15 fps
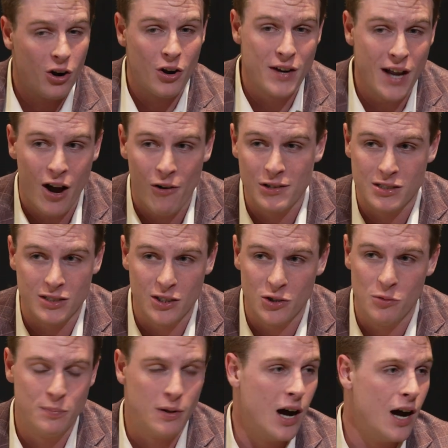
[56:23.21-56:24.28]
on Now It's
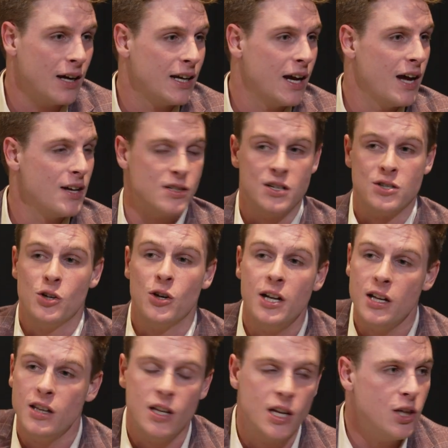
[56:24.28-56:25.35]
Legal podcast. Is there
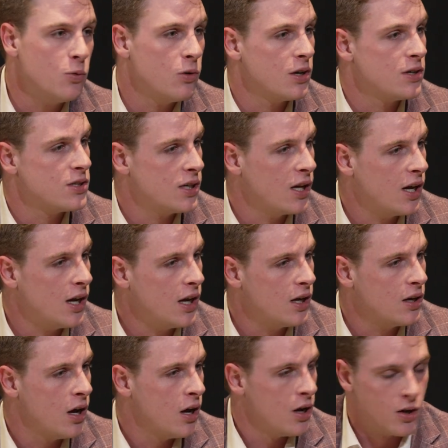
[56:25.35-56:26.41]
anything you want to
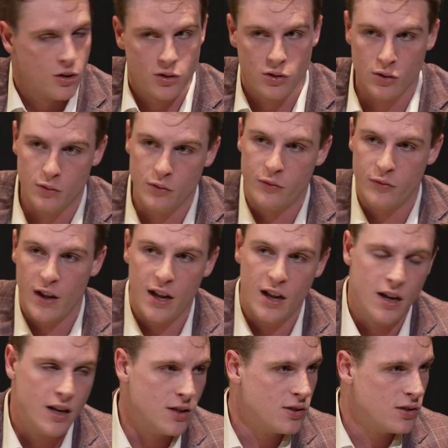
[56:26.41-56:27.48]
say to the
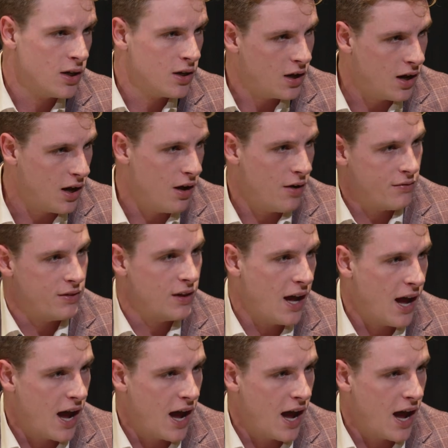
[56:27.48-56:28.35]
fans of the